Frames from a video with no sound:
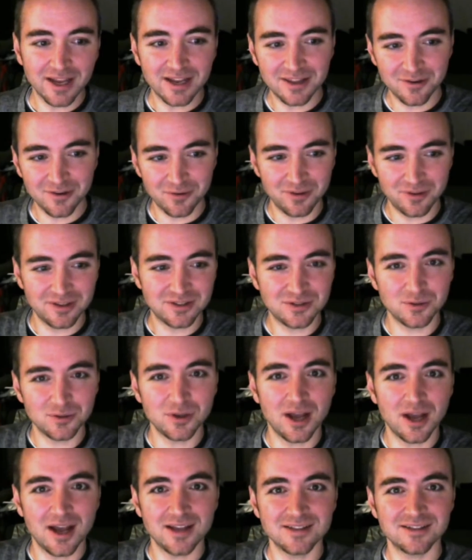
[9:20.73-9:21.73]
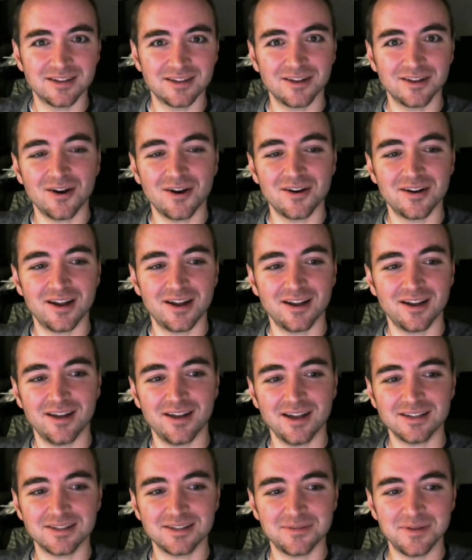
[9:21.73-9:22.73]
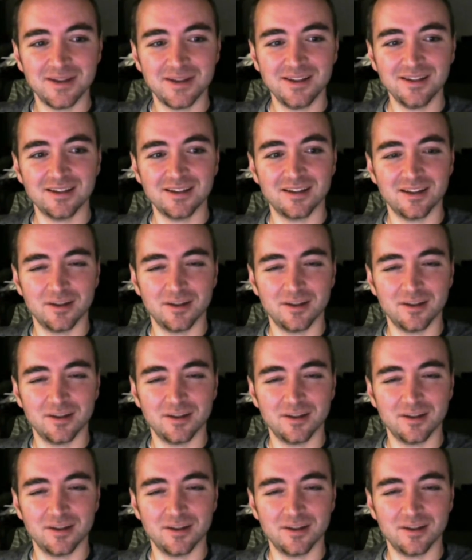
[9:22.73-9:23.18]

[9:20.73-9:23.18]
and there were these 2 guys in the car next to me.